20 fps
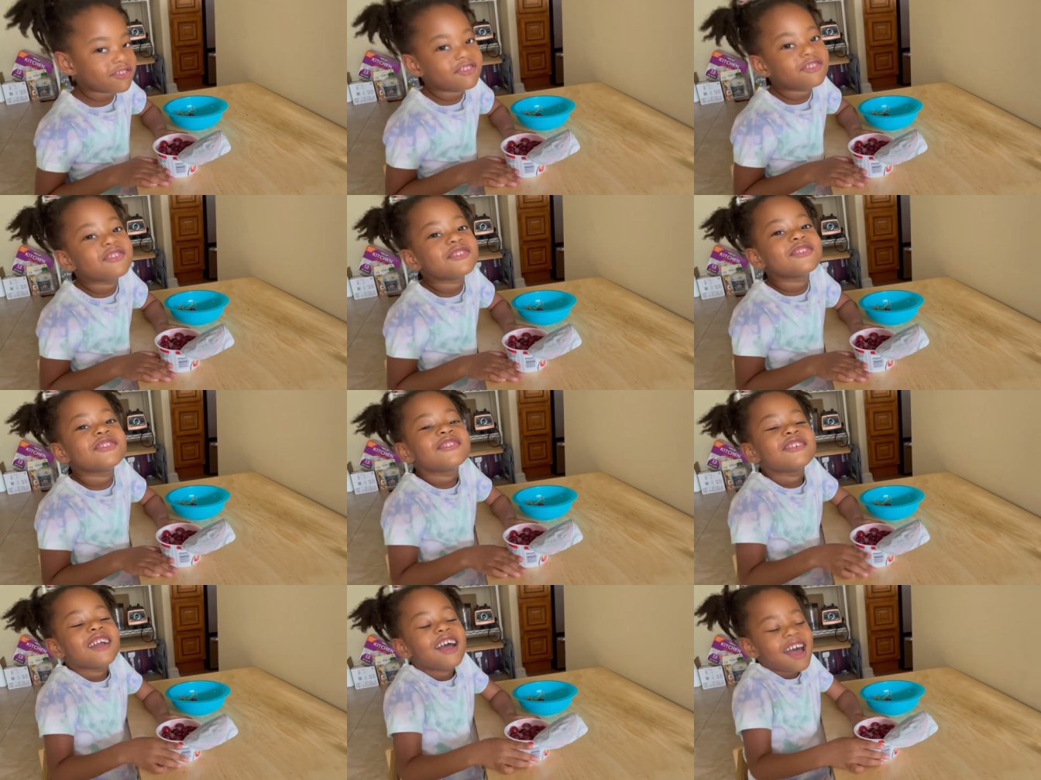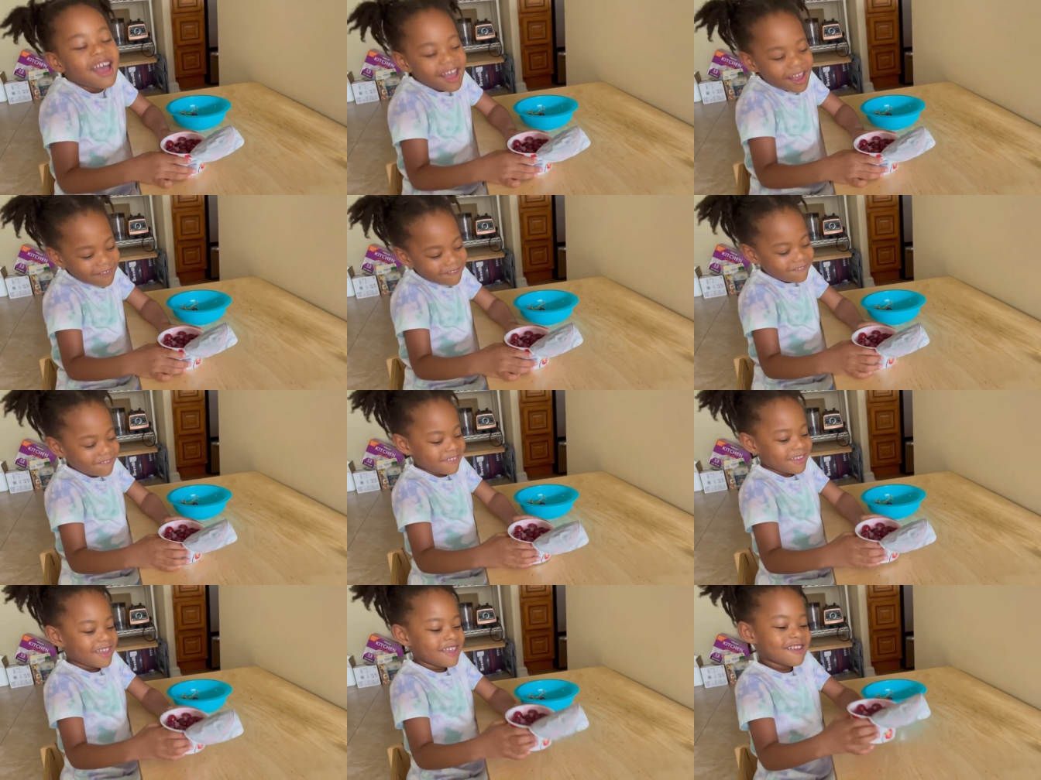
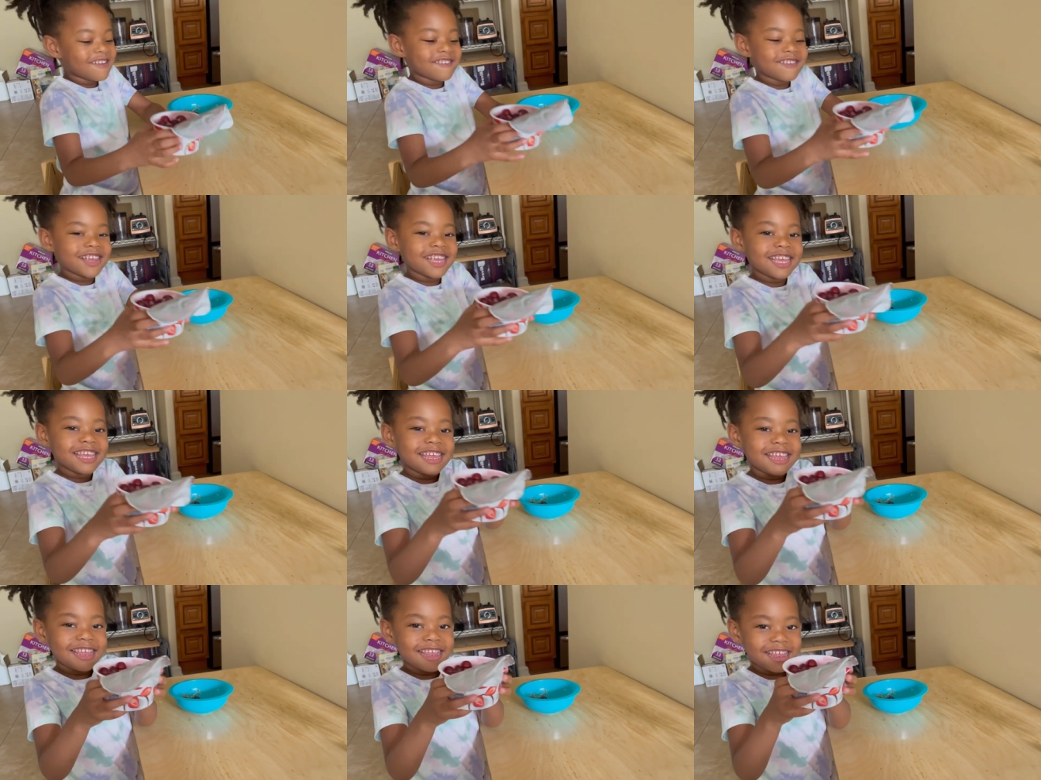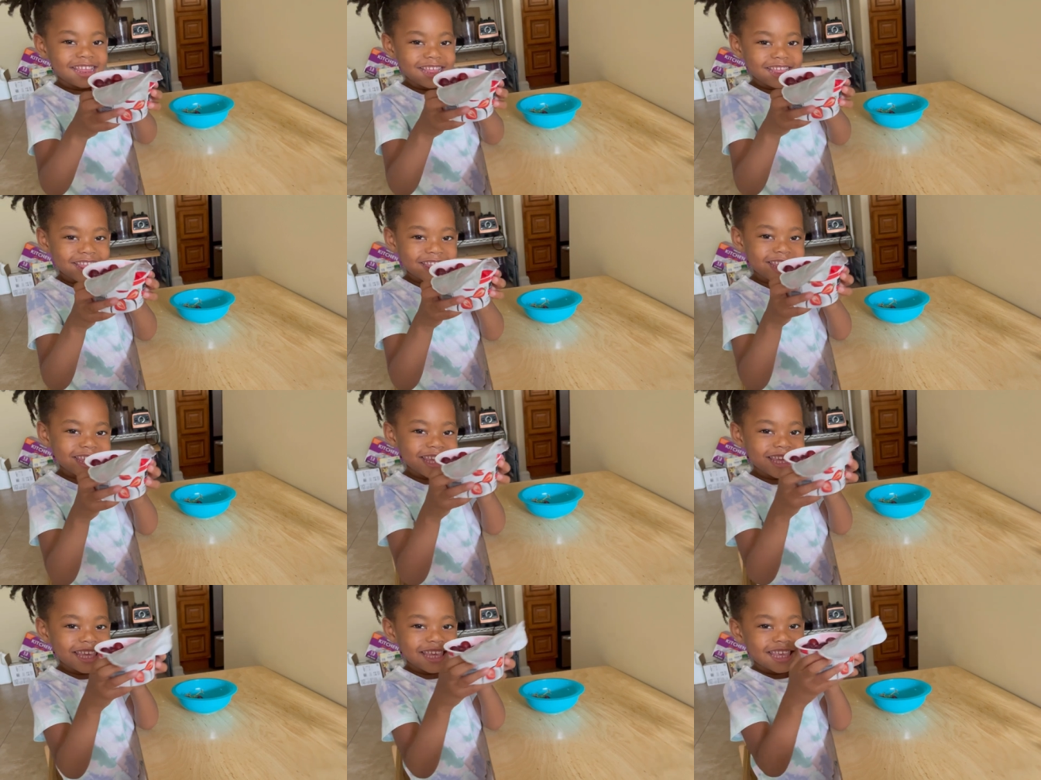Strawberry.
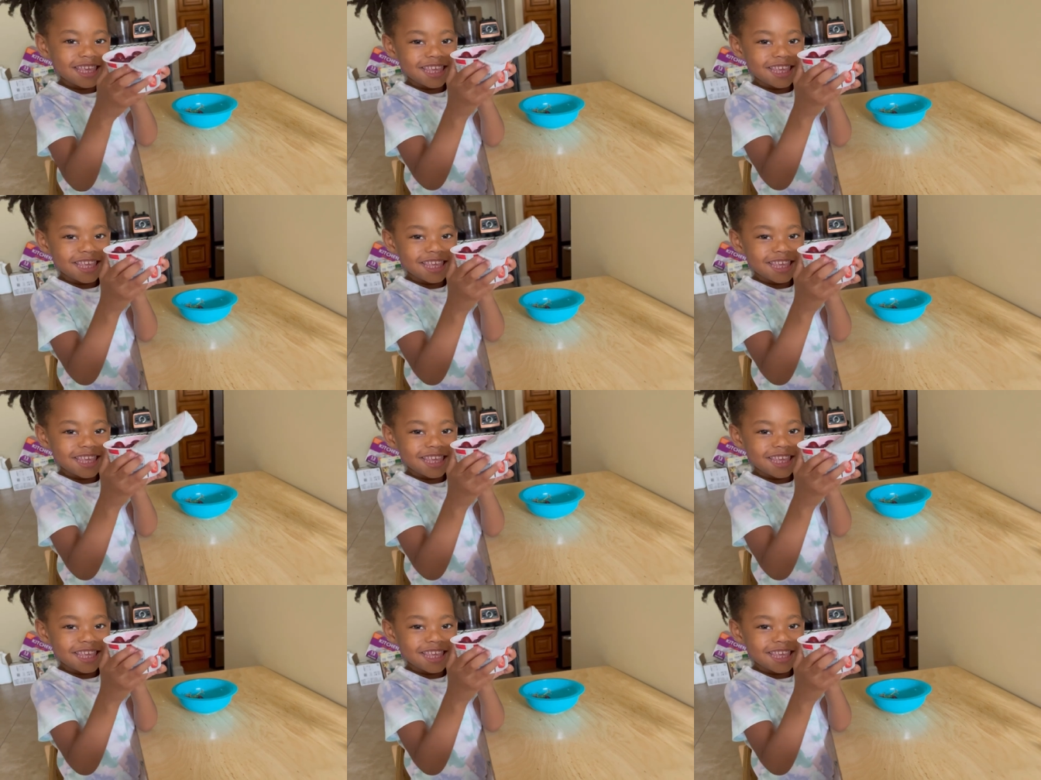See?